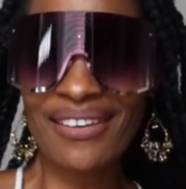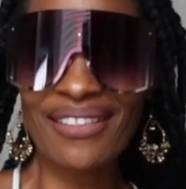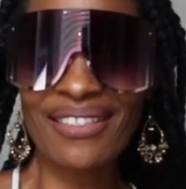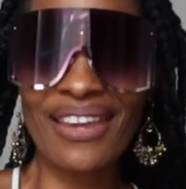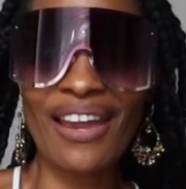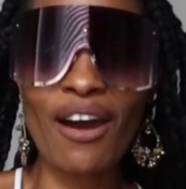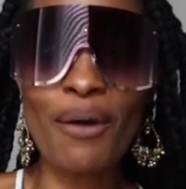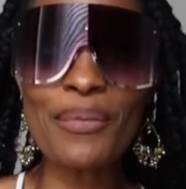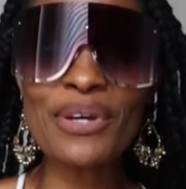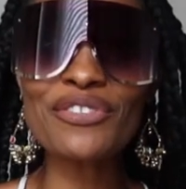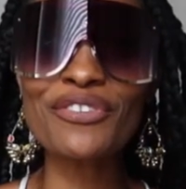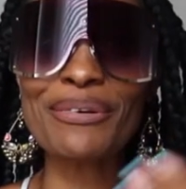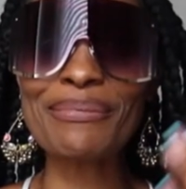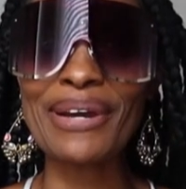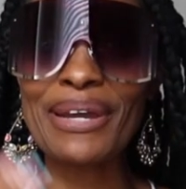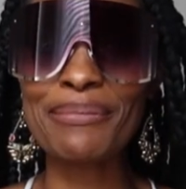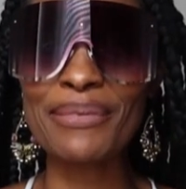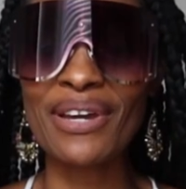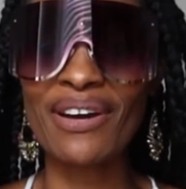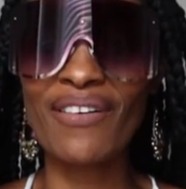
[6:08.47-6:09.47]
They almost
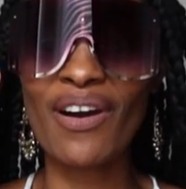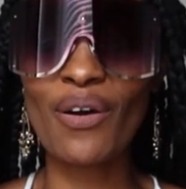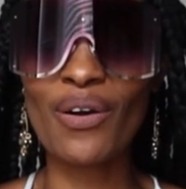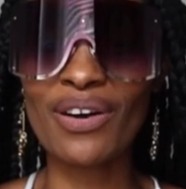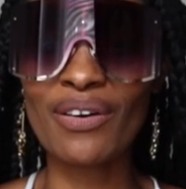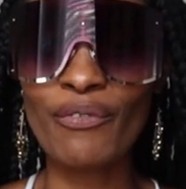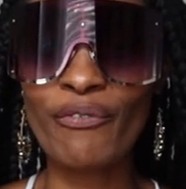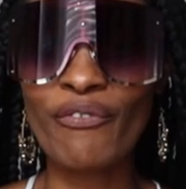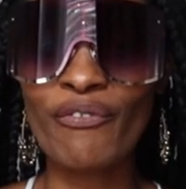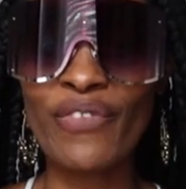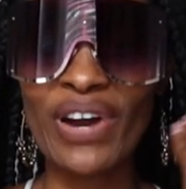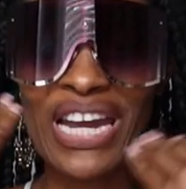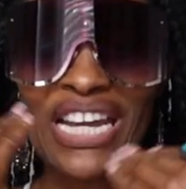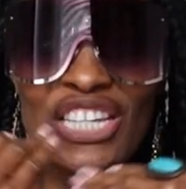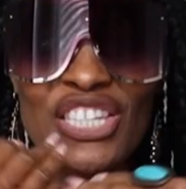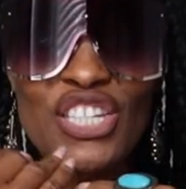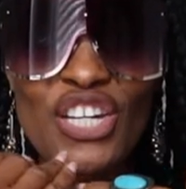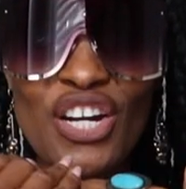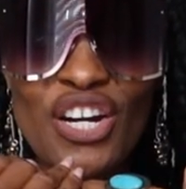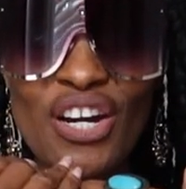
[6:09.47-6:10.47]
remind me of how a
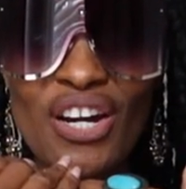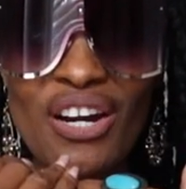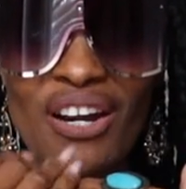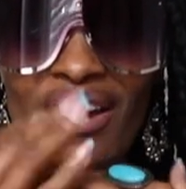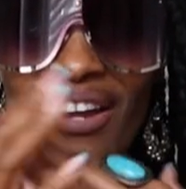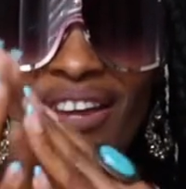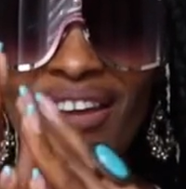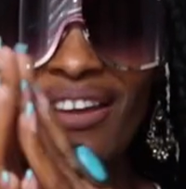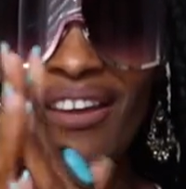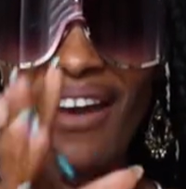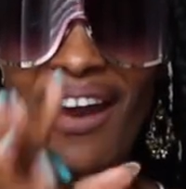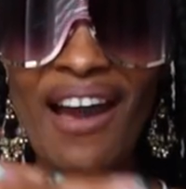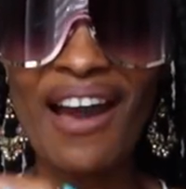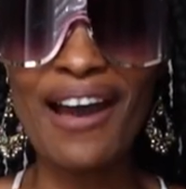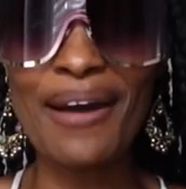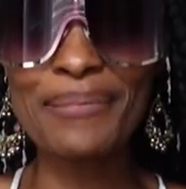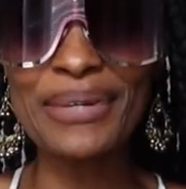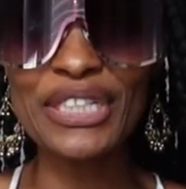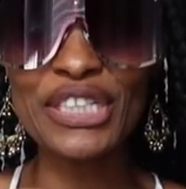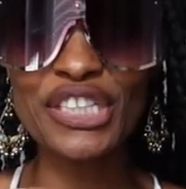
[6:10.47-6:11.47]
visor
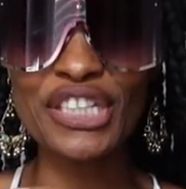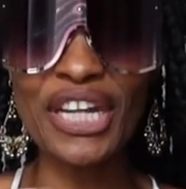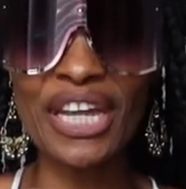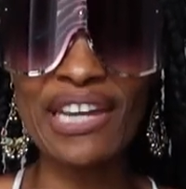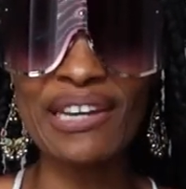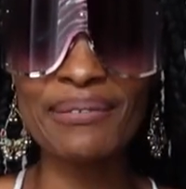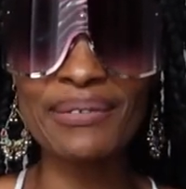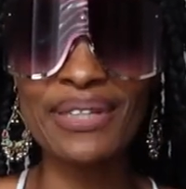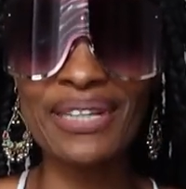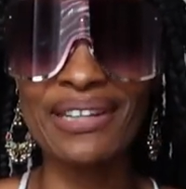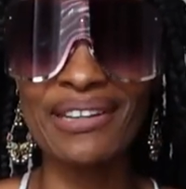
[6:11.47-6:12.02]
um, is shaped.